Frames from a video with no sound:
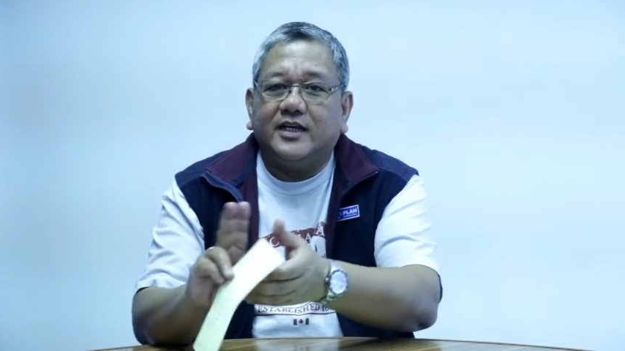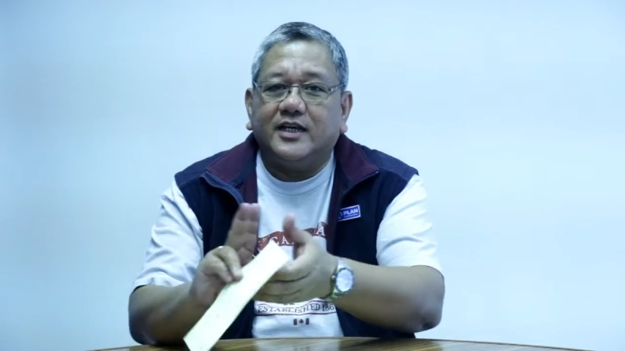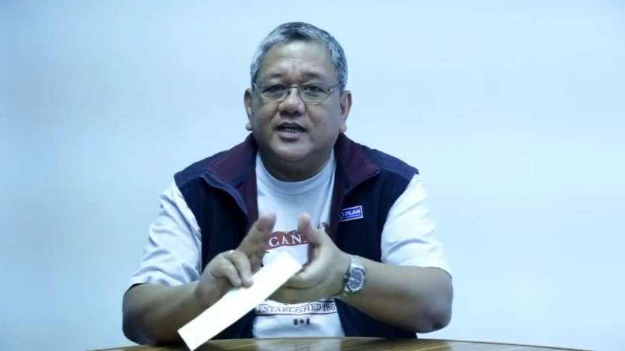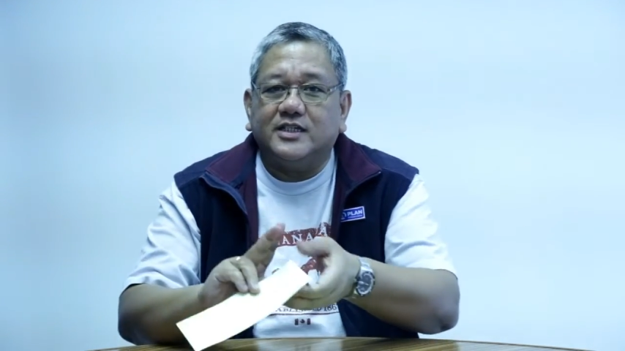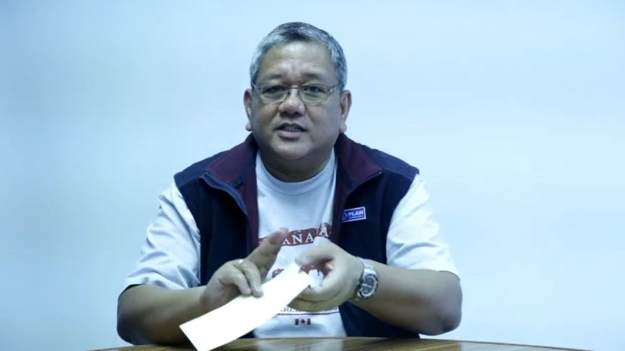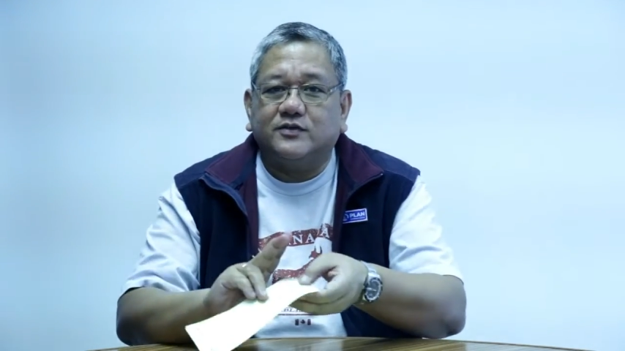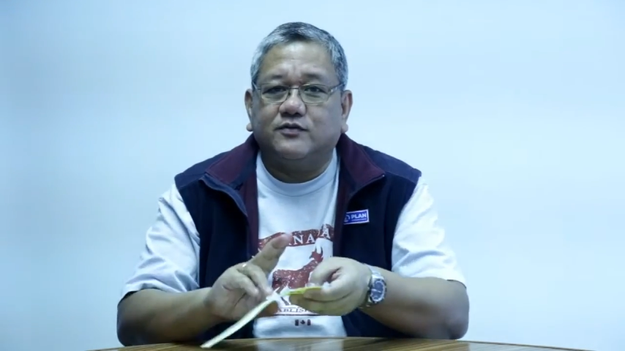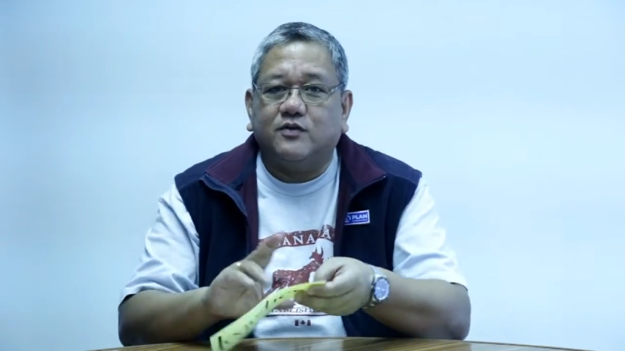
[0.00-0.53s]

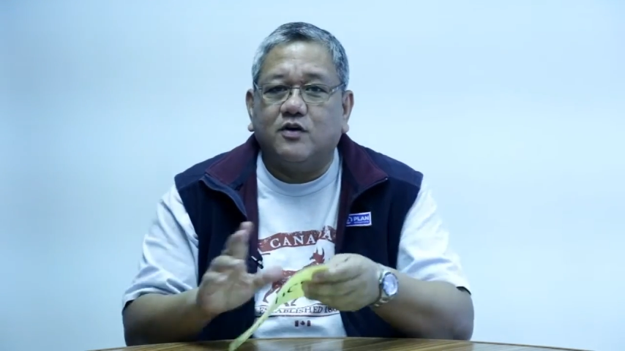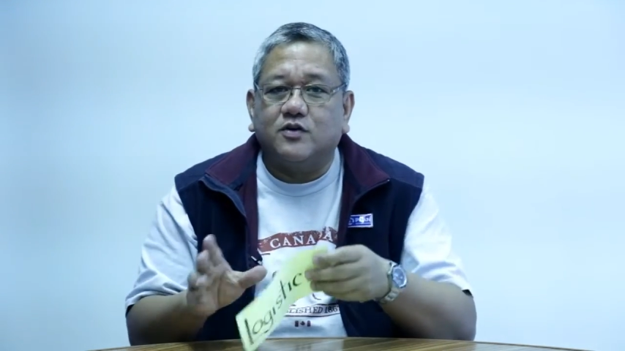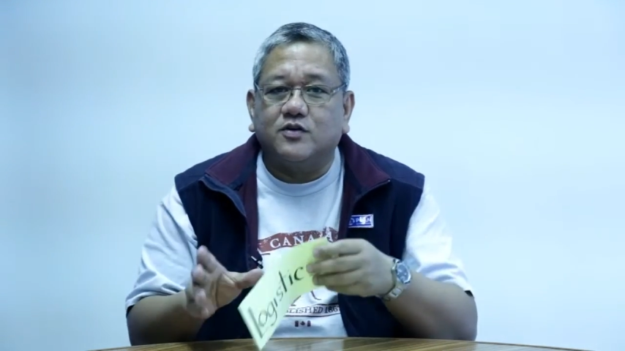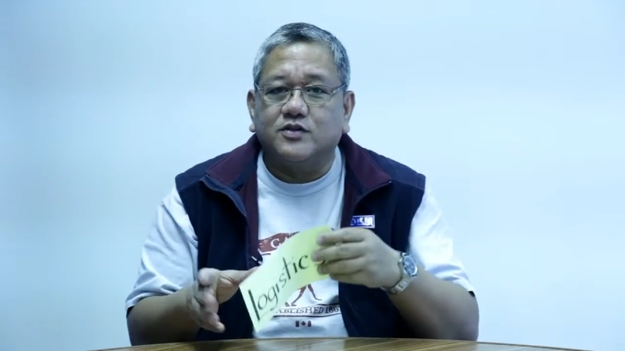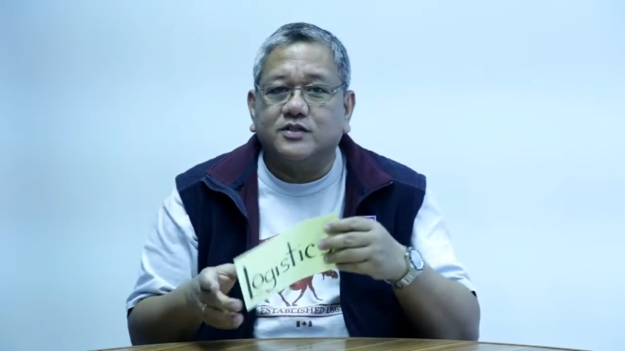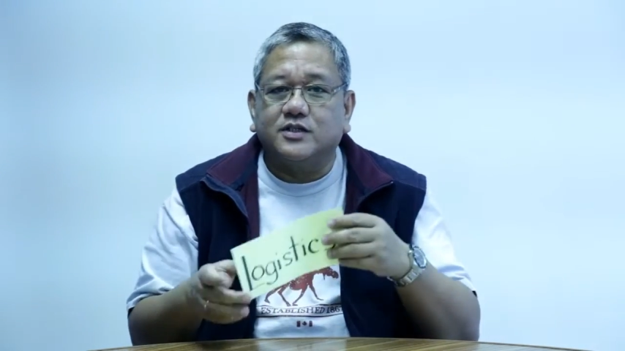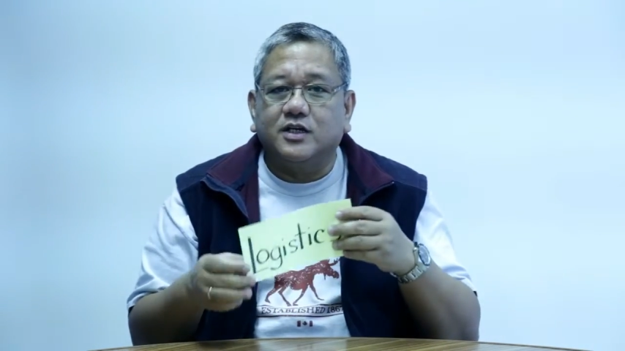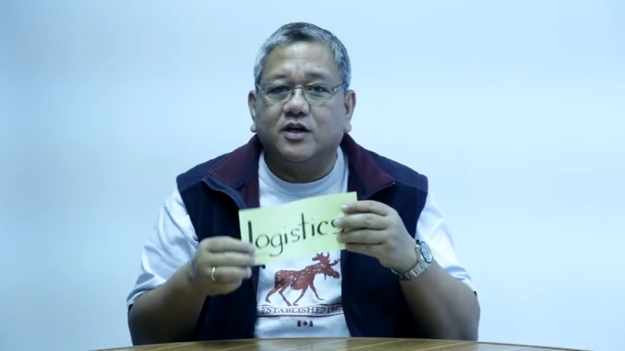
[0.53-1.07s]
is
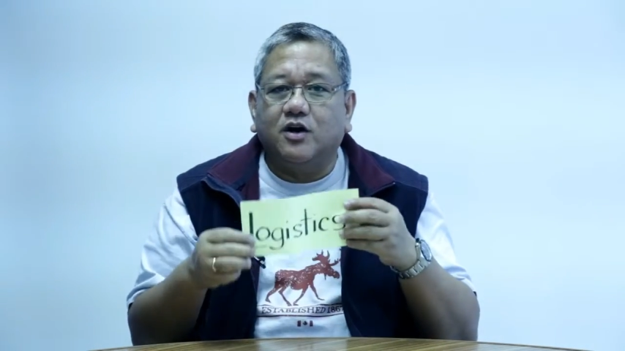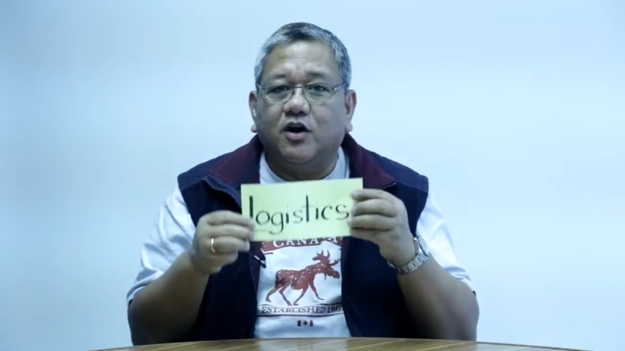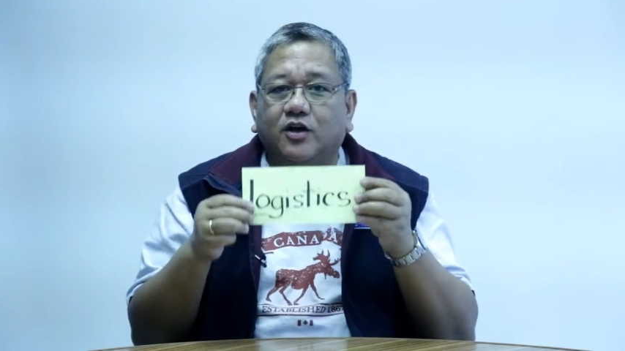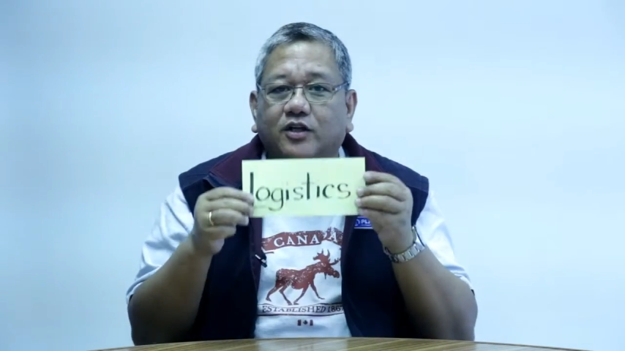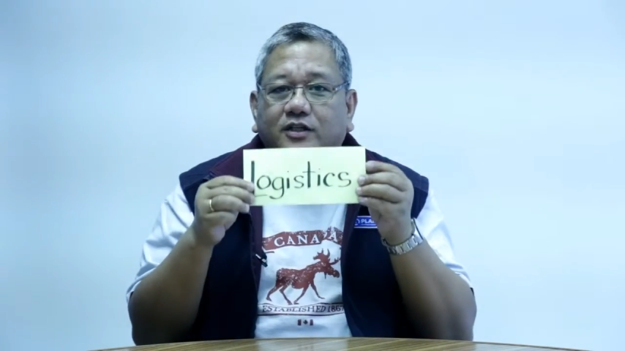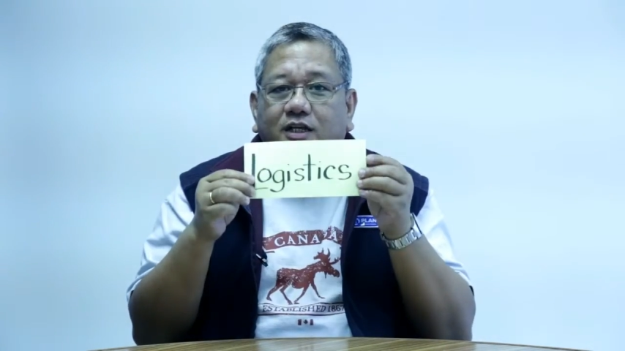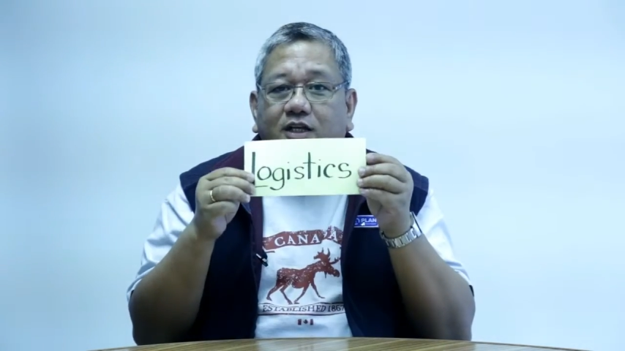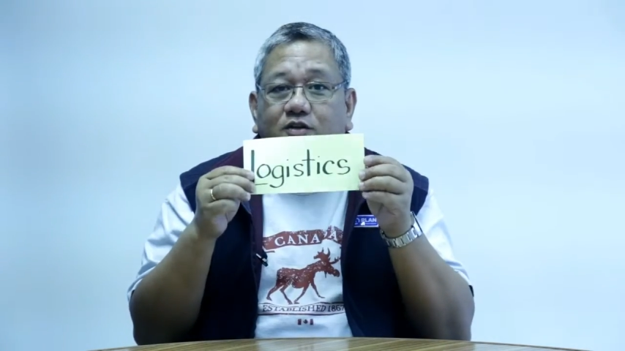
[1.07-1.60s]
focusing
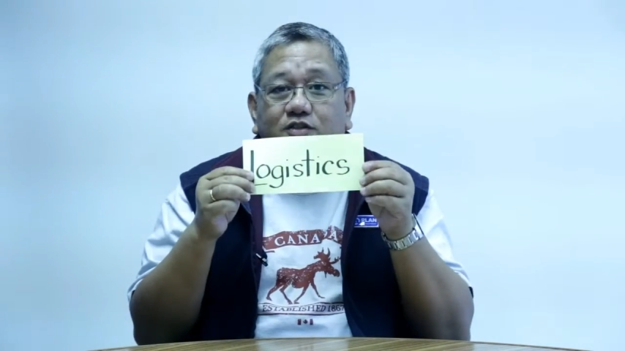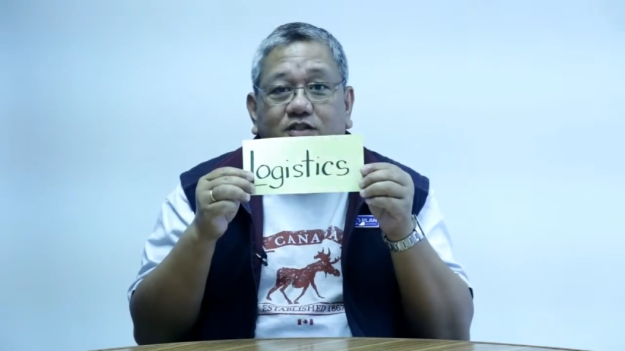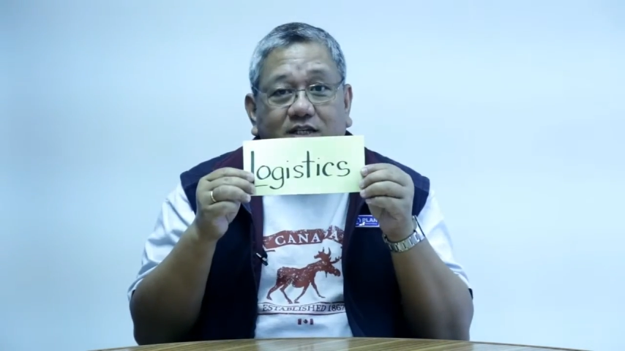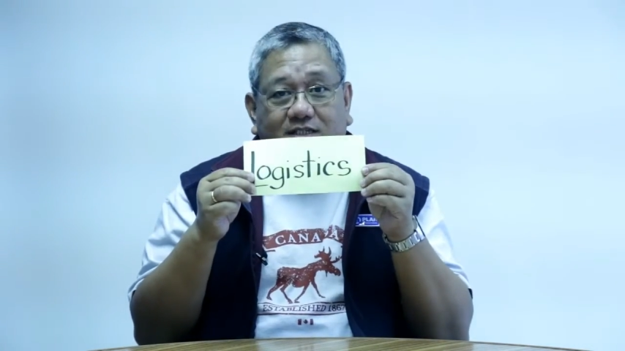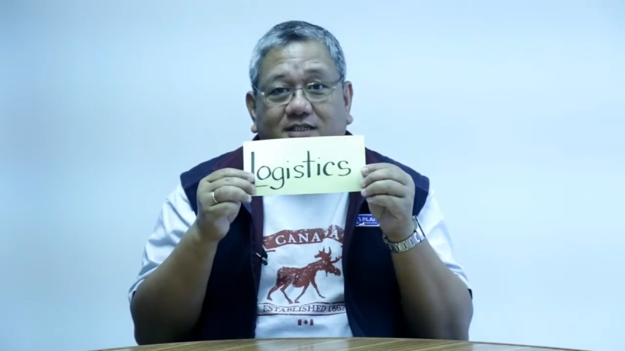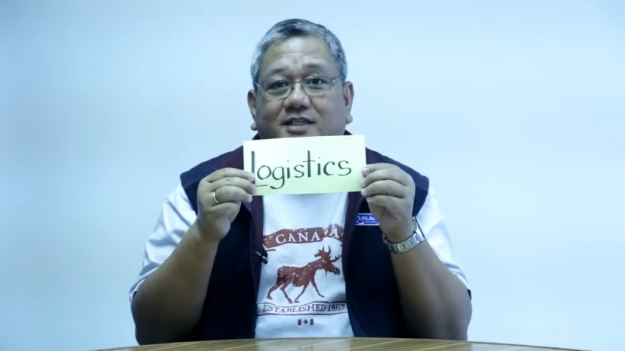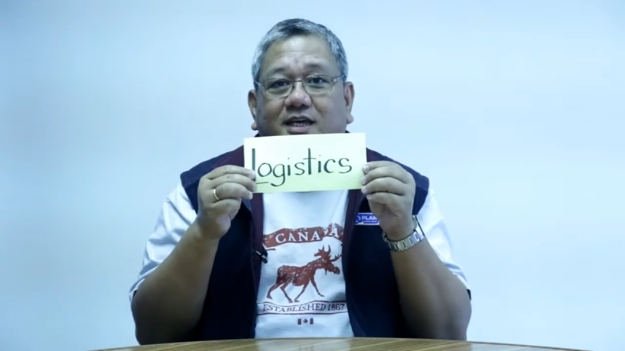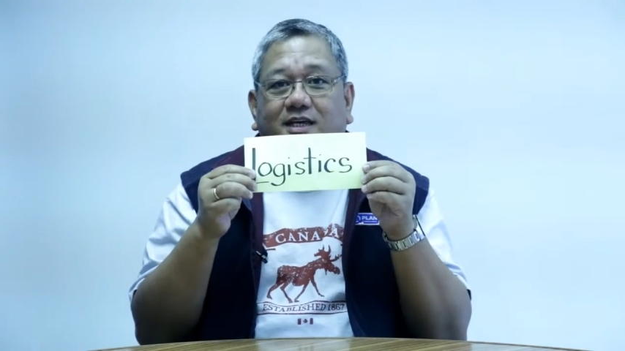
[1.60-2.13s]
on the
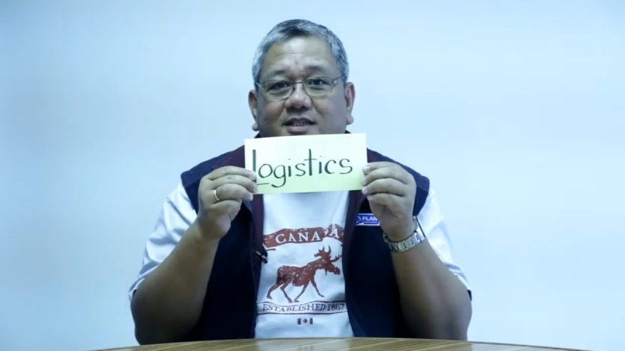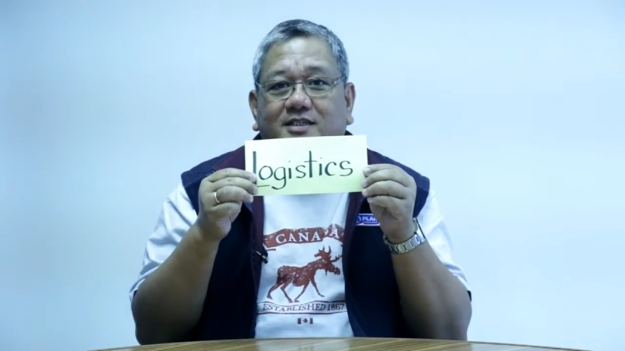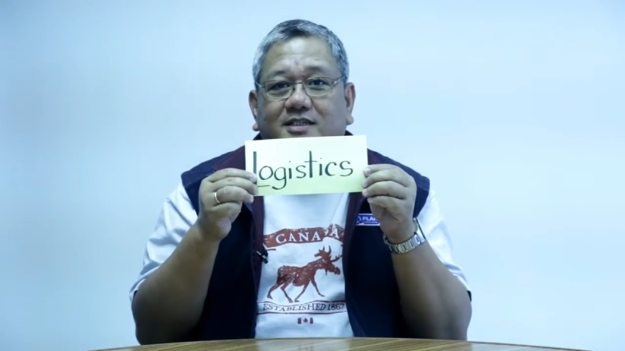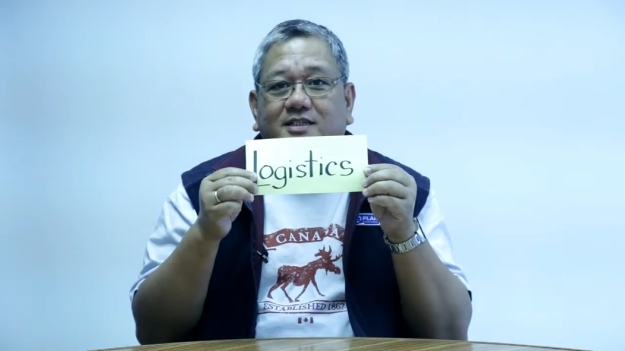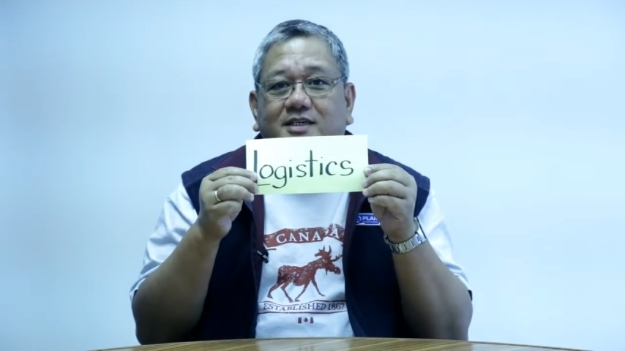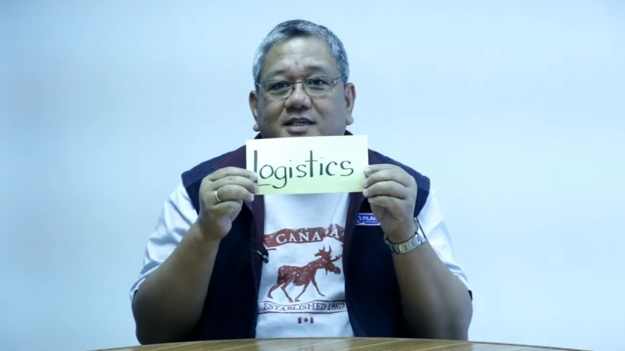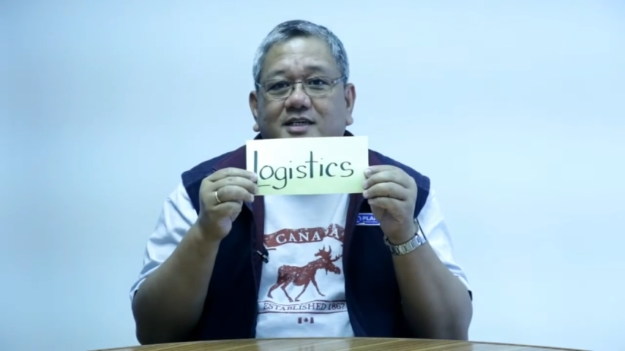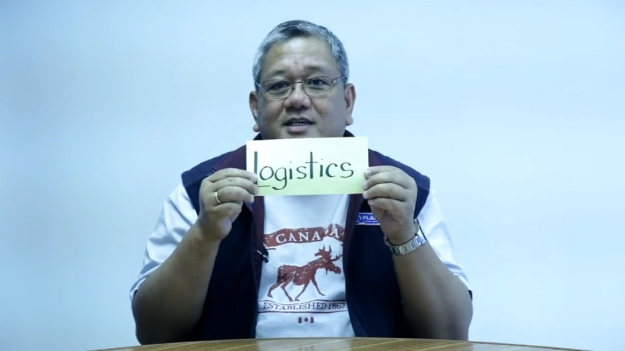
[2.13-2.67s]
logistics,